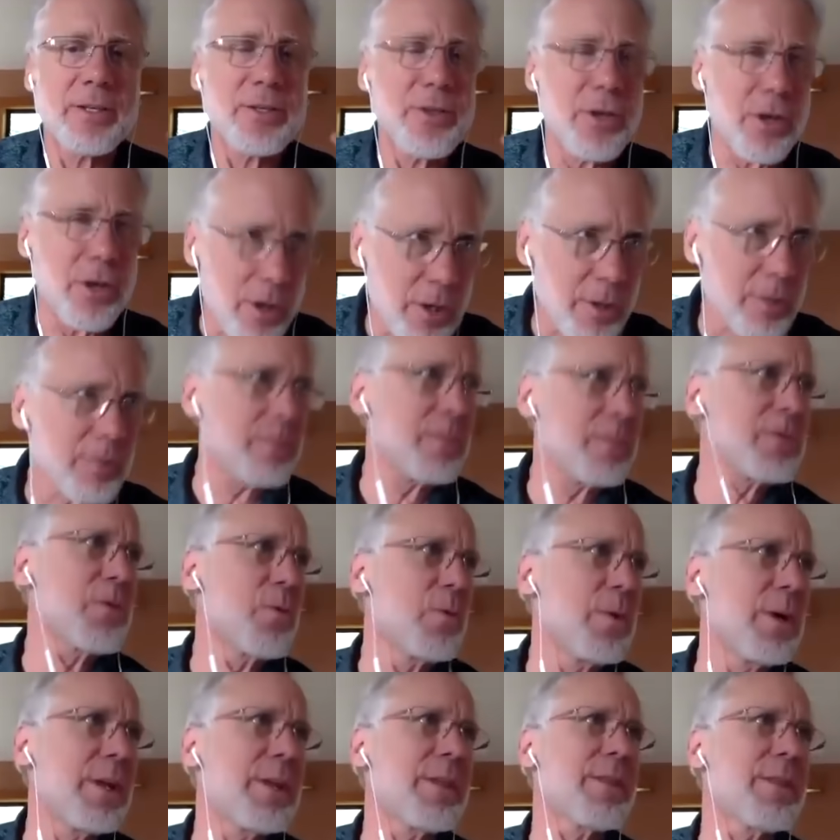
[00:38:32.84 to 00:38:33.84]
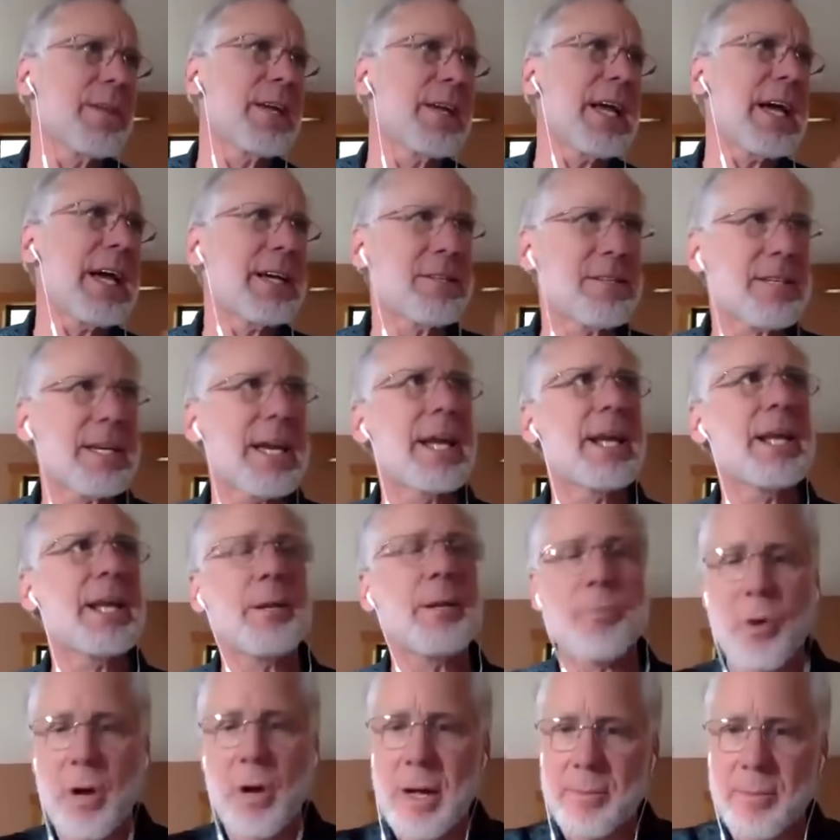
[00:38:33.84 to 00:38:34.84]
to terms with the cascading
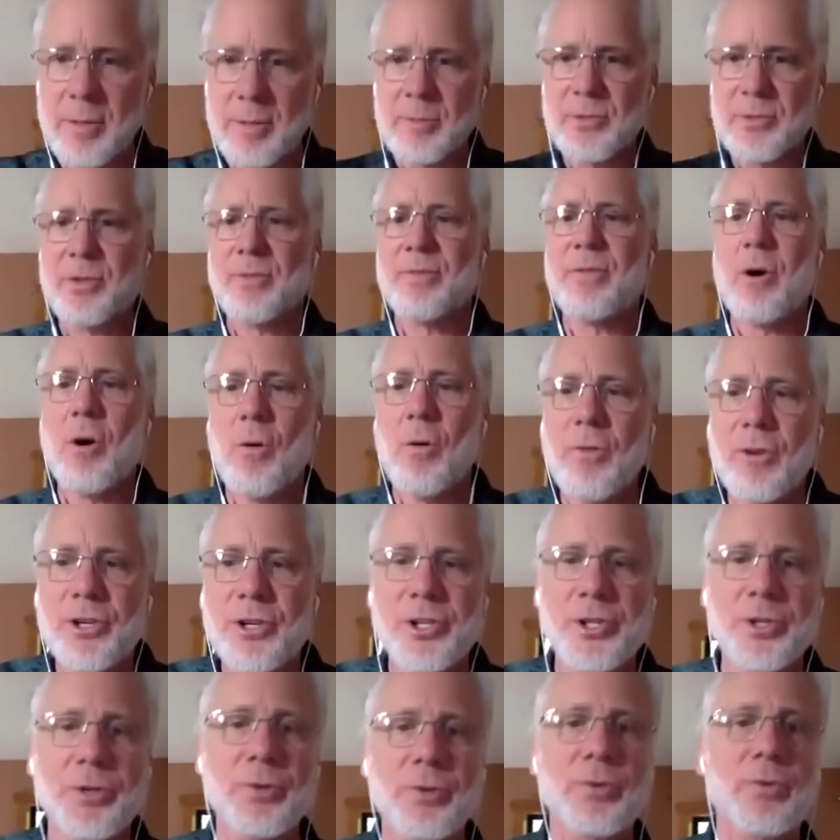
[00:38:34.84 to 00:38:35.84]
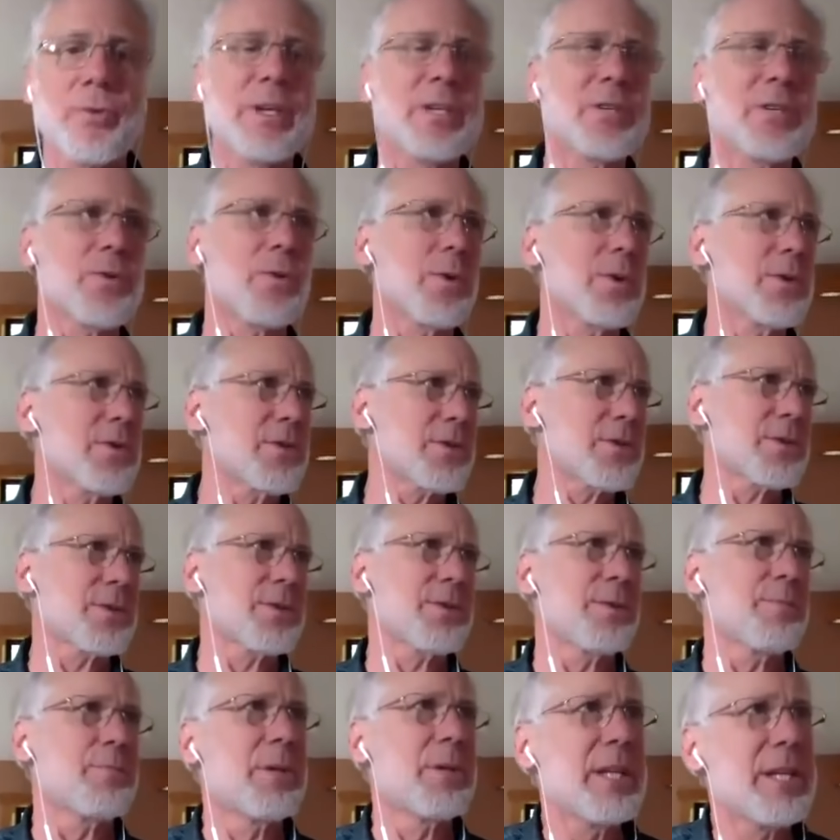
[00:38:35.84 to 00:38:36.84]
problems of overshoot, resource
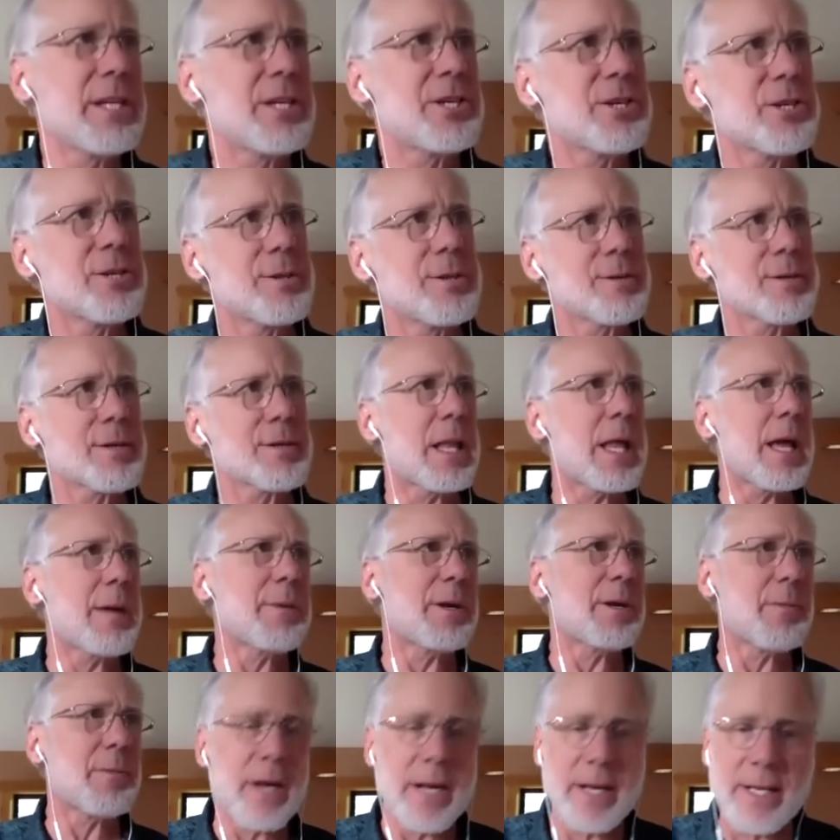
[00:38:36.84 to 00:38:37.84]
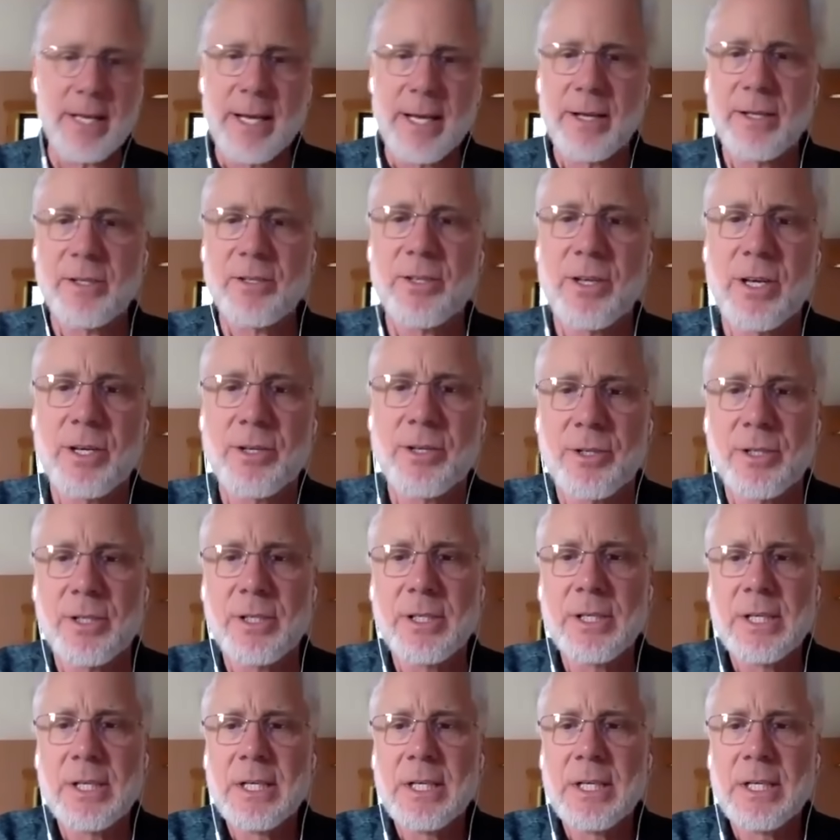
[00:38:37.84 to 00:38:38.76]
depletion, climate breakdown, etc.,